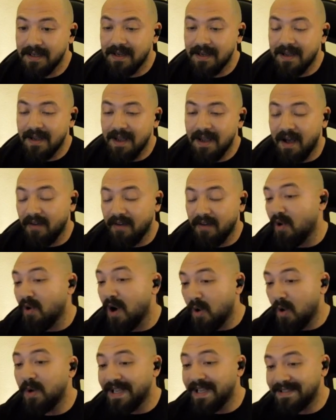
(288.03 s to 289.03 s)
of what
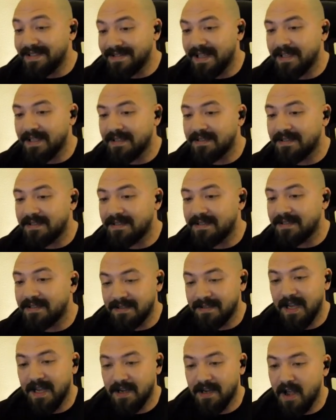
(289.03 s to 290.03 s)
we did in
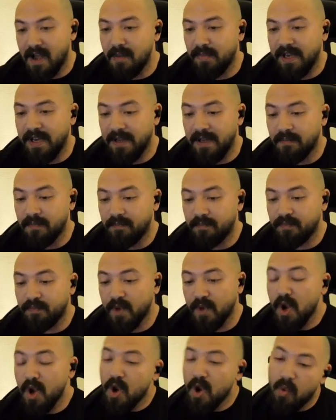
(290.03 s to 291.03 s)
that company.
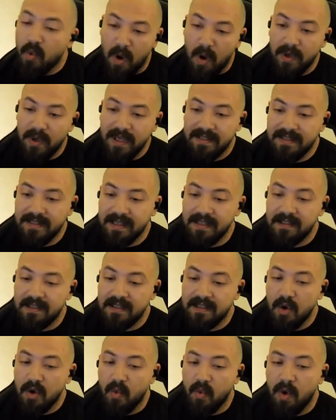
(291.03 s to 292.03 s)
What we did
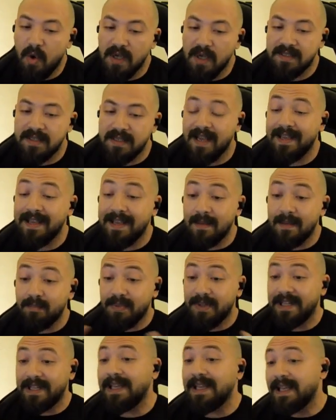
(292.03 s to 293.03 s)
was a
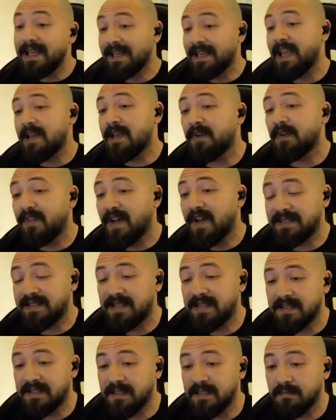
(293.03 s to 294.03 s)
complete gamified
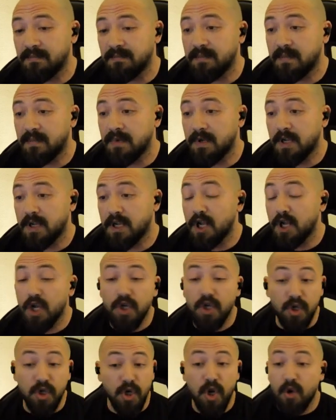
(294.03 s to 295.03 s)
system,
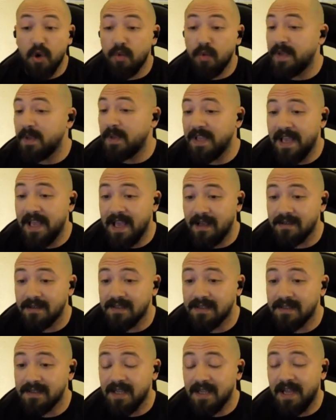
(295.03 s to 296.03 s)
no
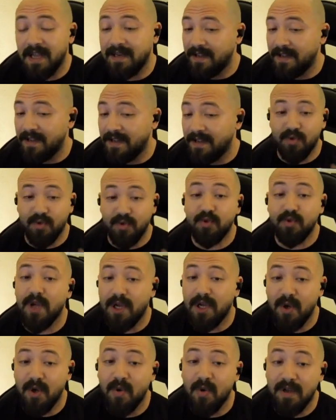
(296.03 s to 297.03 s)
PBLs. And if you do not
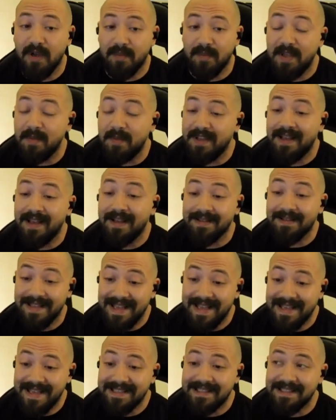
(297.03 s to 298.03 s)
know what a PBL
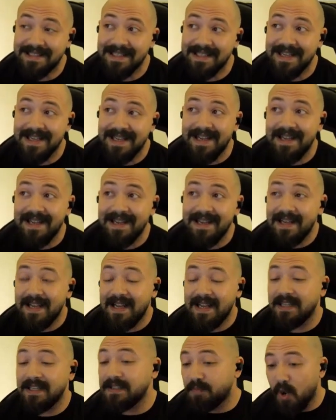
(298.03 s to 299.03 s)
is,
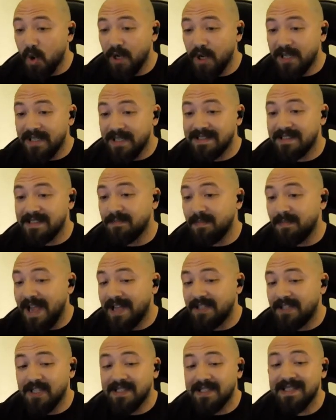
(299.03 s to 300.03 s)
It's points,
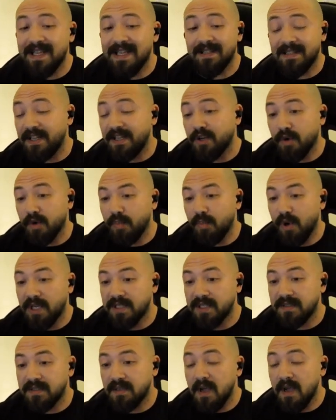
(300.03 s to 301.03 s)
badges, and
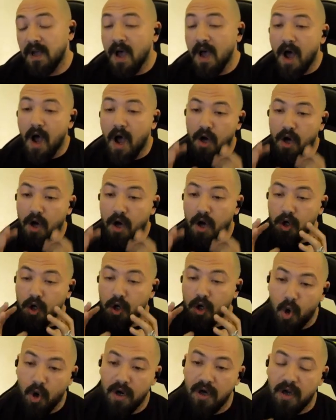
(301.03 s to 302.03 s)
leaderboards. Our
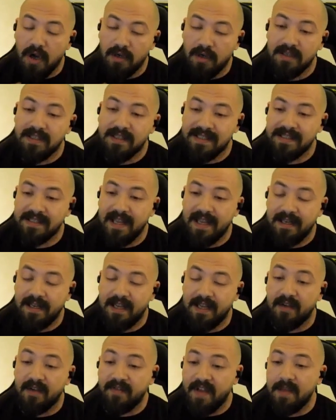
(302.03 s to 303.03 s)
core understanding
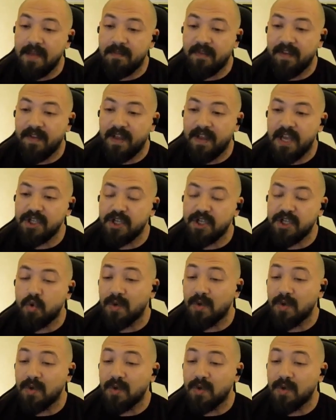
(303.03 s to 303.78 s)
of gamification was